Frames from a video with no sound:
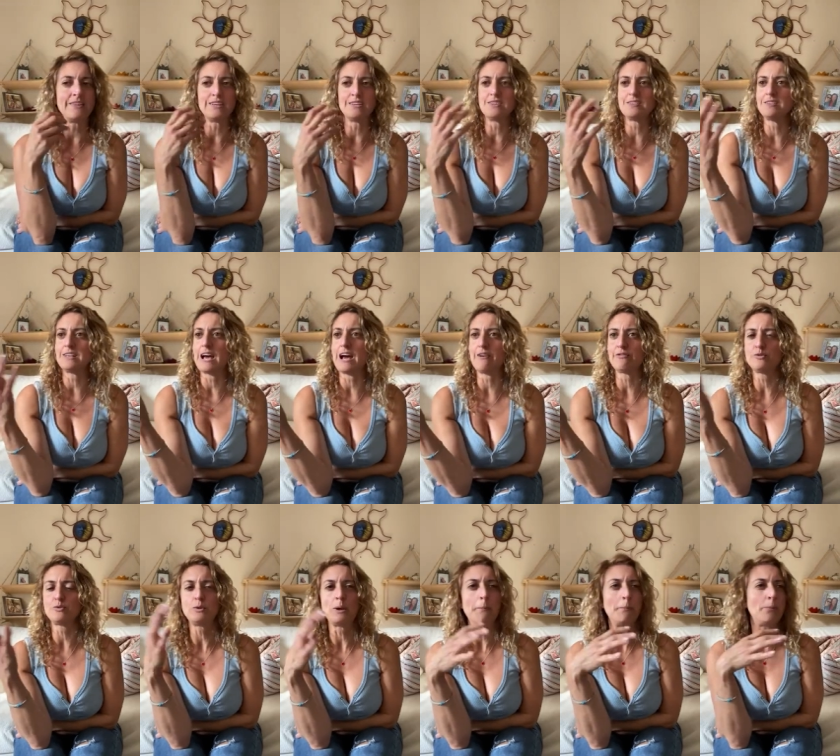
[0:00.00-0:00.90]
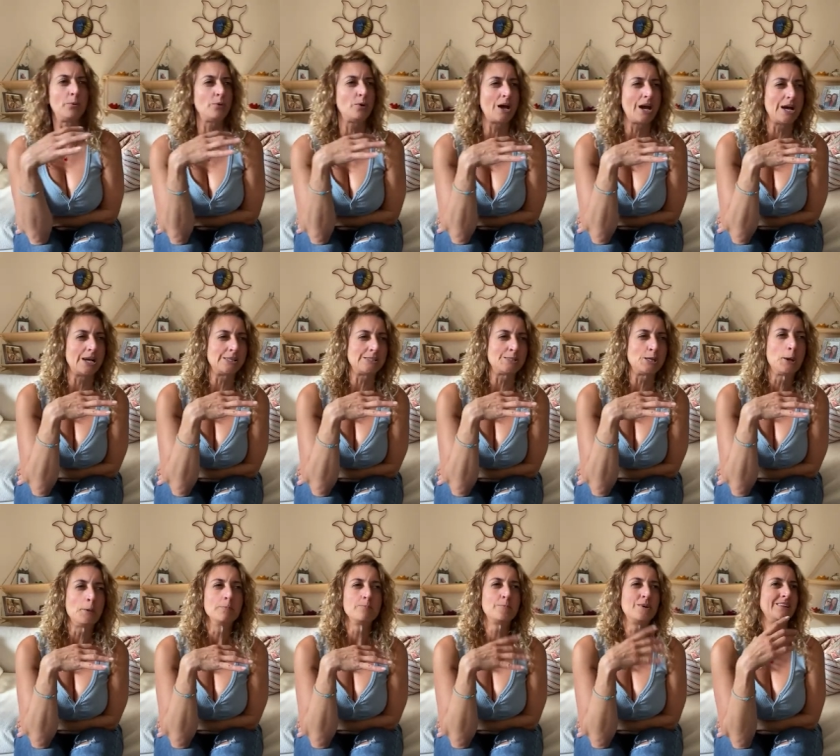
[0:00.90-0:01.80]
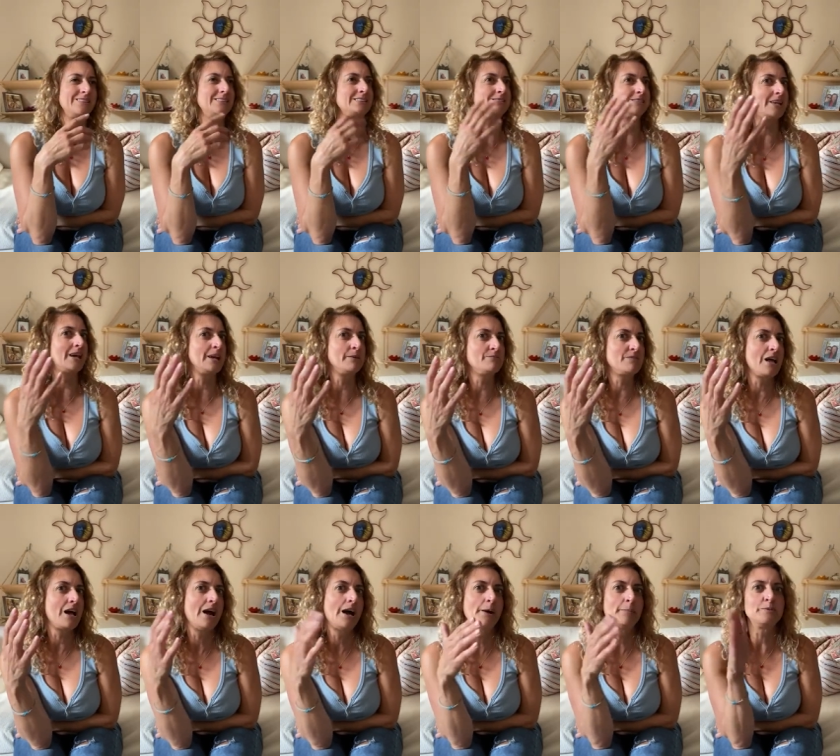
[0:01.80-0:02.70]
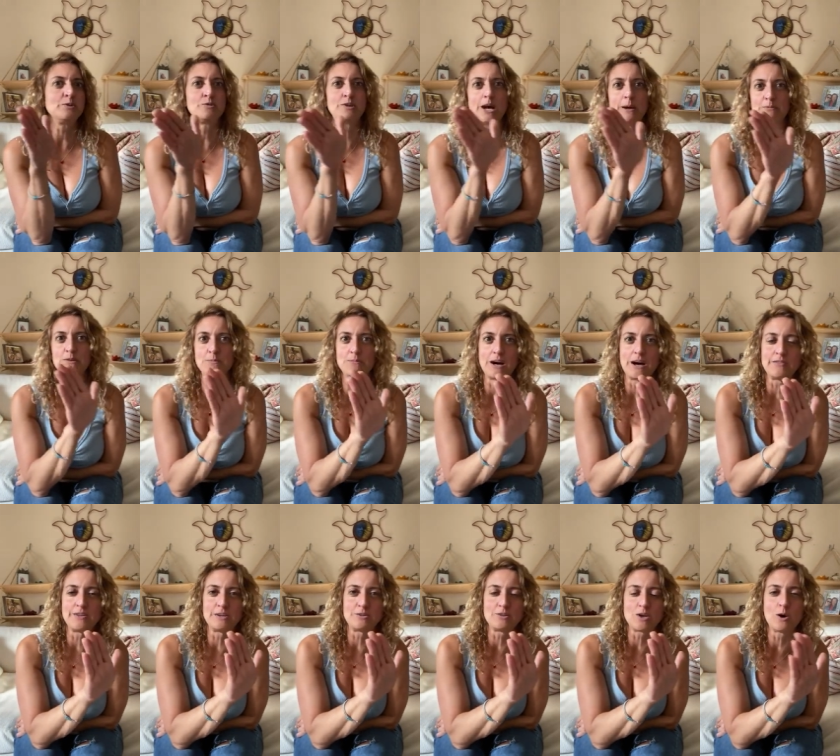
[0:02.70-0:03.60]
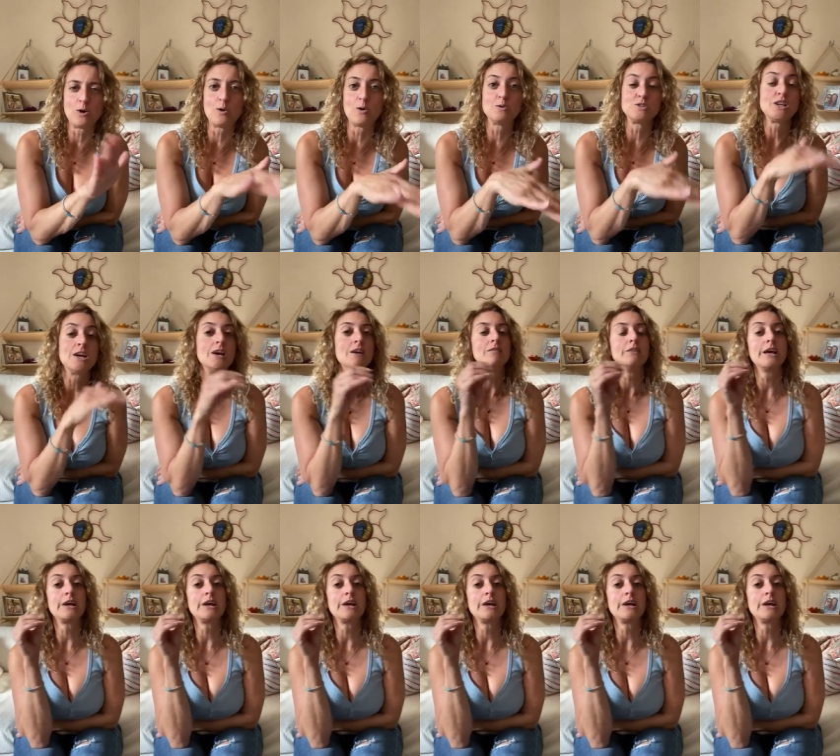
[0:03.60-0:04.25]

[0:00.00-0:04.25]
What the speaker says: and they didn't have to impress, but at the same time you kept them on their toes.